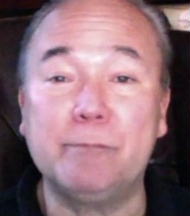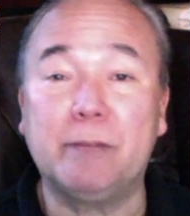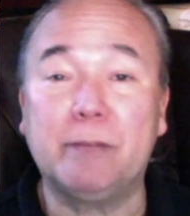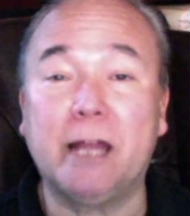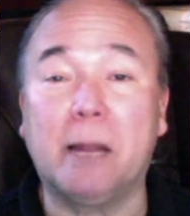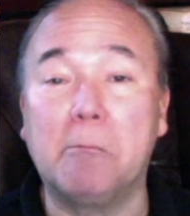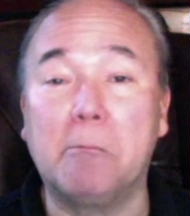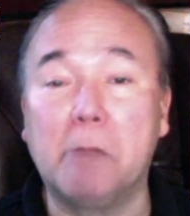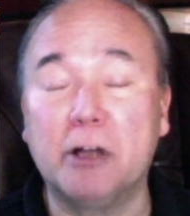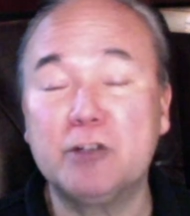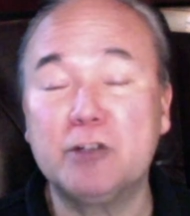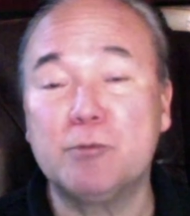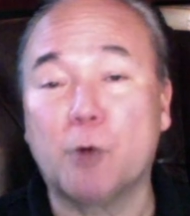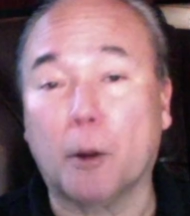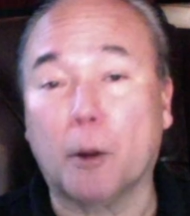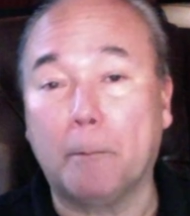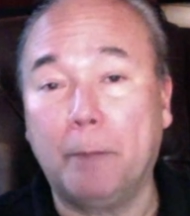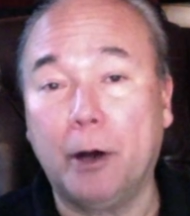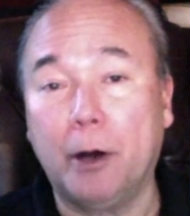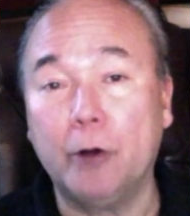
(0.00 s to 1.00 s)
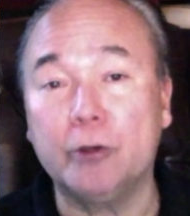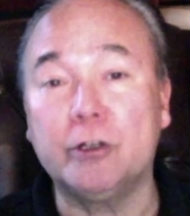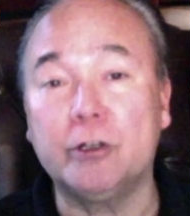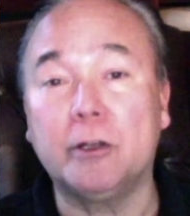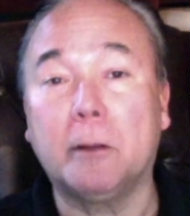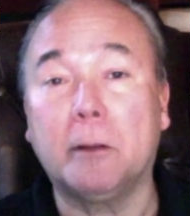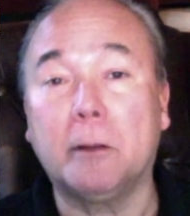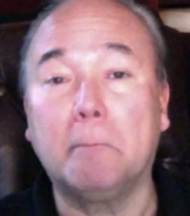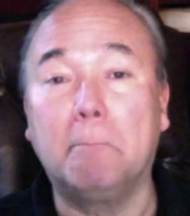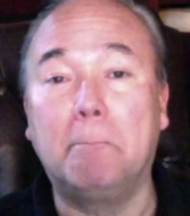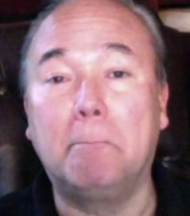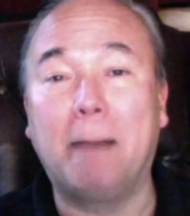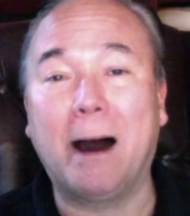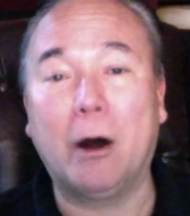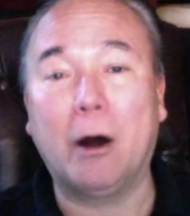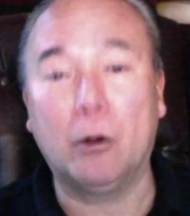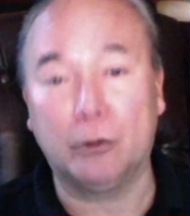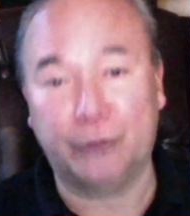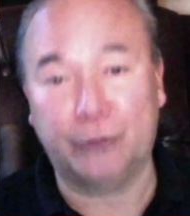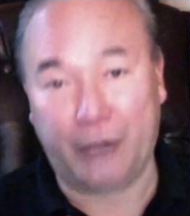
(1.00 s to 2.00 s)
plant a much more potent bowel
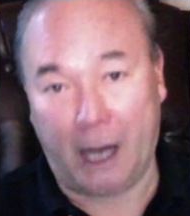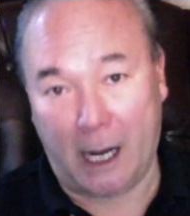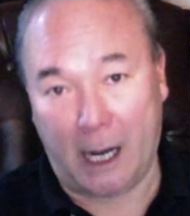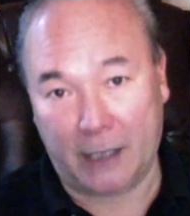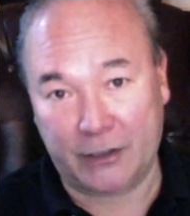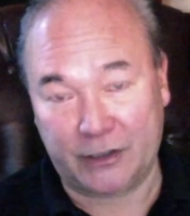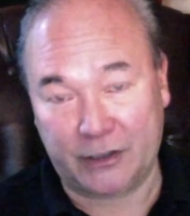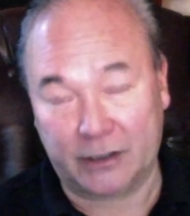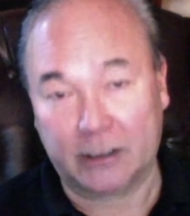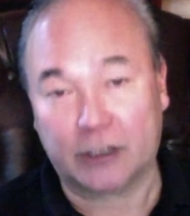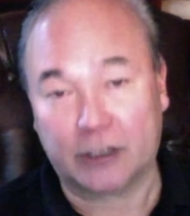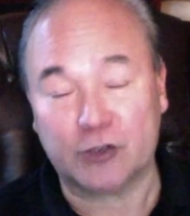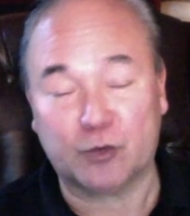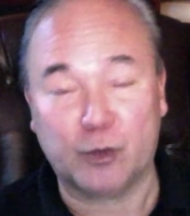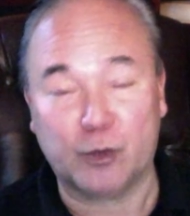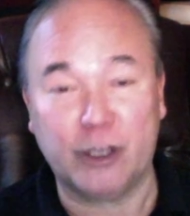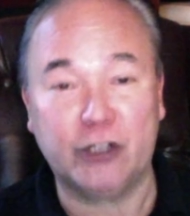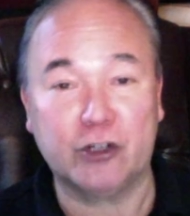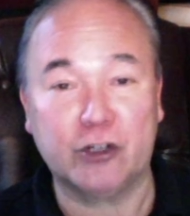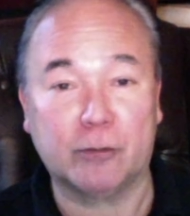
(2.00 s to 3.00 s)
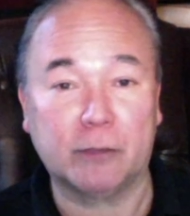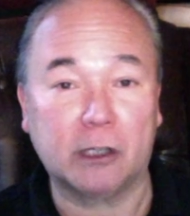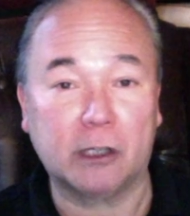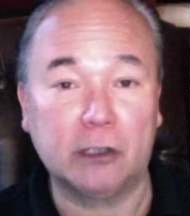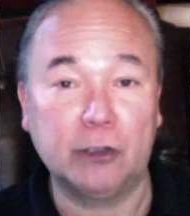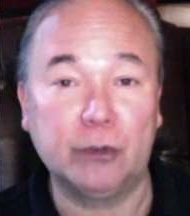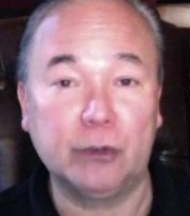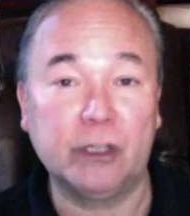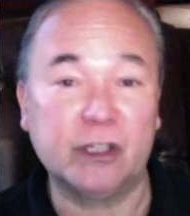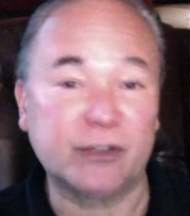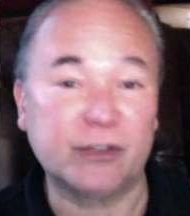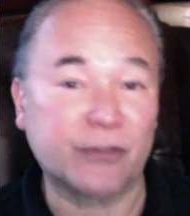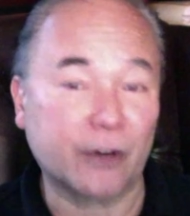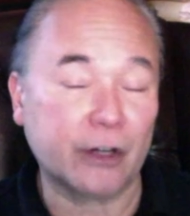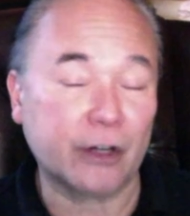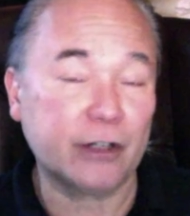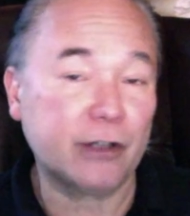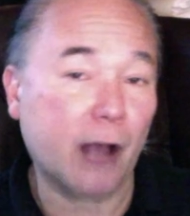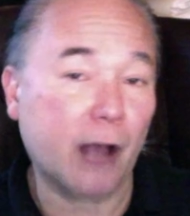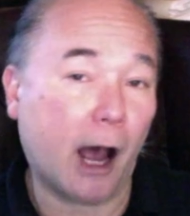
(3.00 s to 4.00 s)
toxin, because wheat germ agglutinin is very
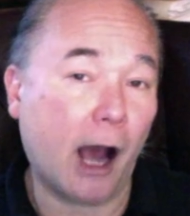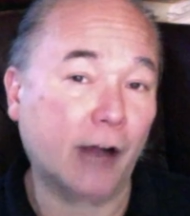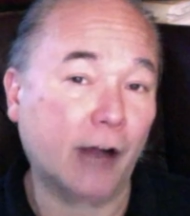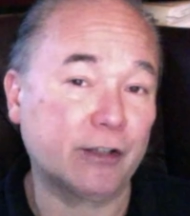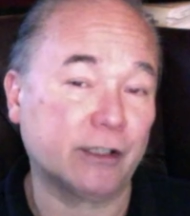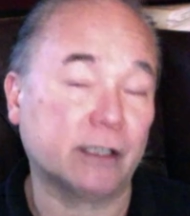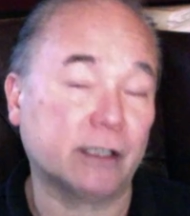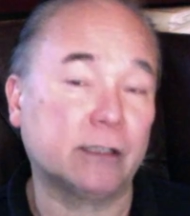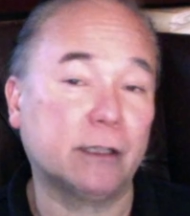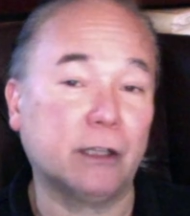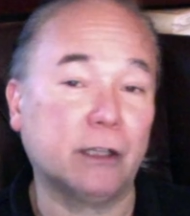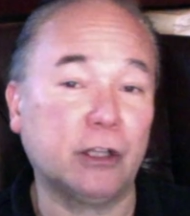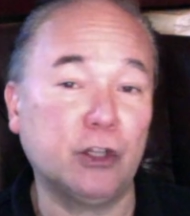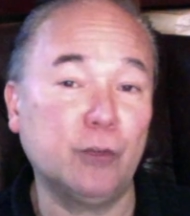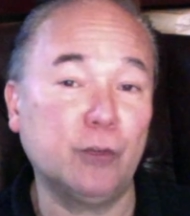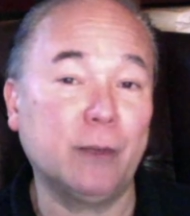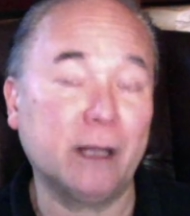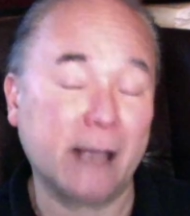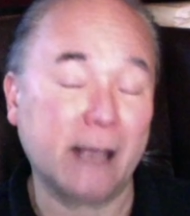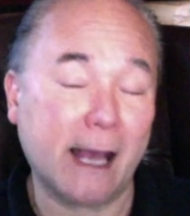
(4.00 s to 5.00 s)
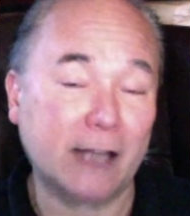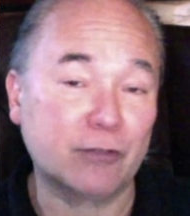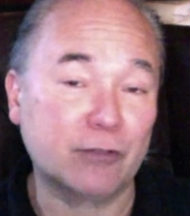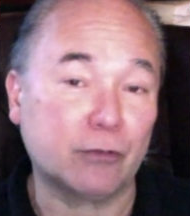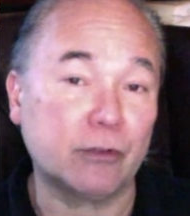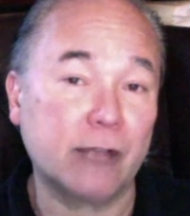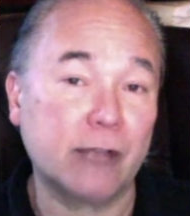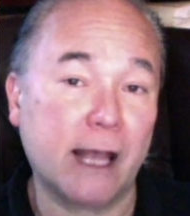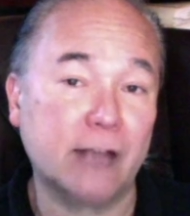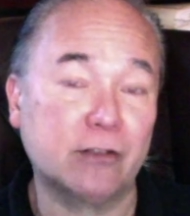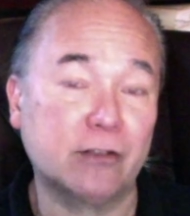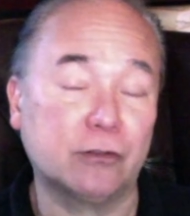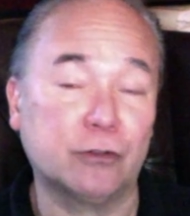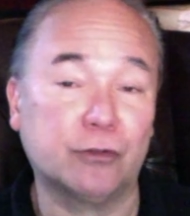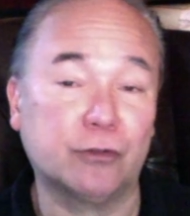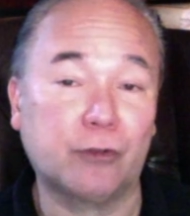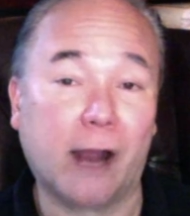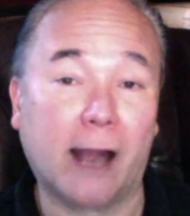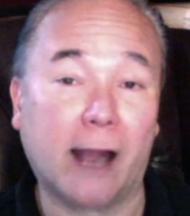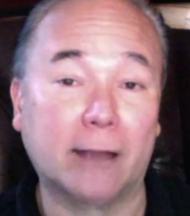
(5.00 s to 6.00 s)
toxic to the human gastrointestinal
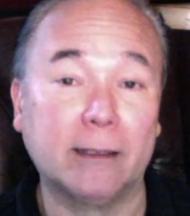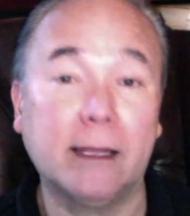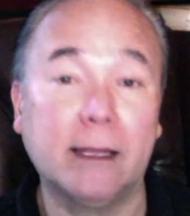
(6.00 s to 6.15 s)
tract.